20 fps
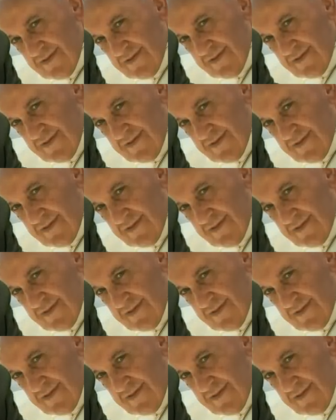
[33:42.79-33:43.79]

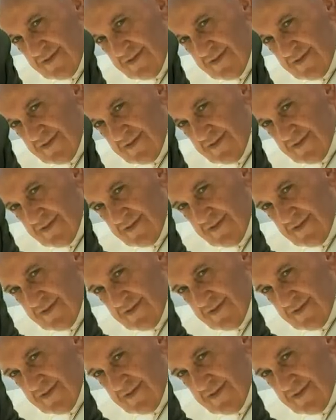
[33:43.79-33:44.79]

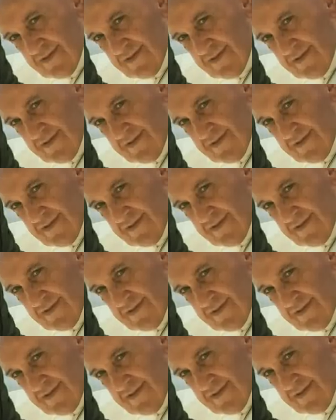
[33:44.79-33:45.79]

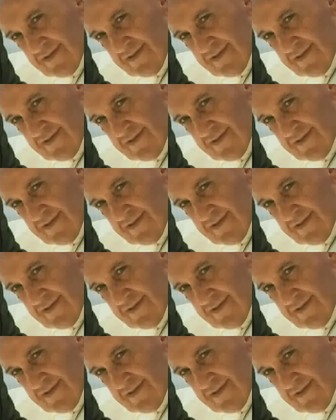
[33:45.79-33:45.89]
(not speaking)